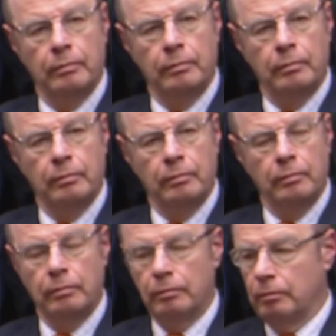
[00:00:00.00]

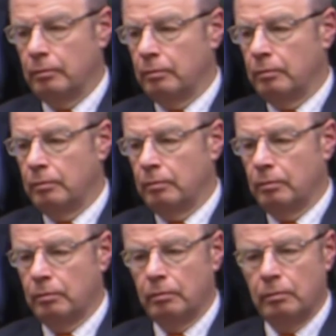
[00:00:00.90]

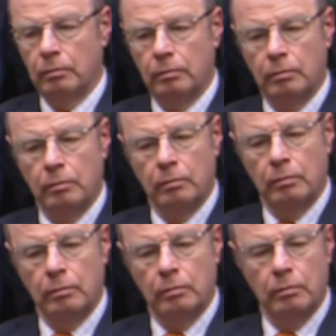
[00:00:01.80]

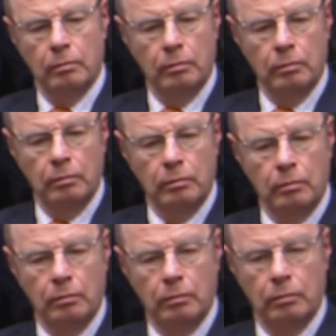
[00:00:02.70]

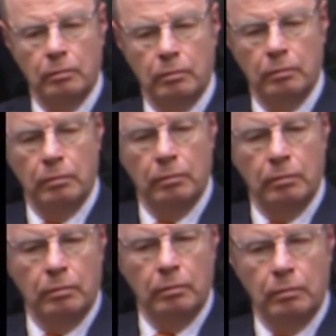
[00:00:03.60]

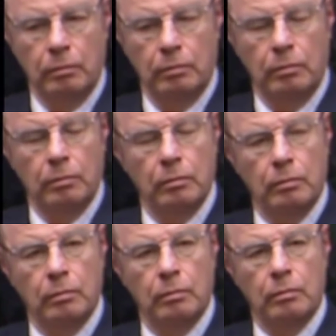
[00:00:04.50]

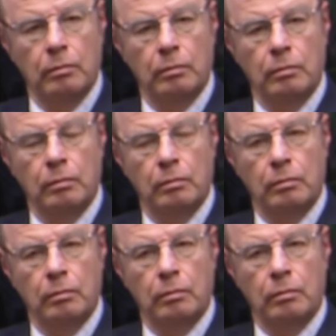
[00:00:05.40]

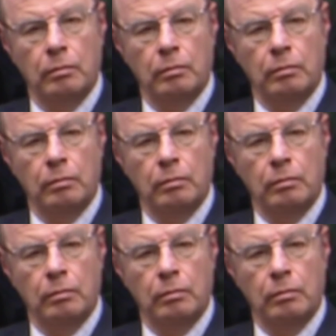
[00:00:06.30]
This person isn't speaking.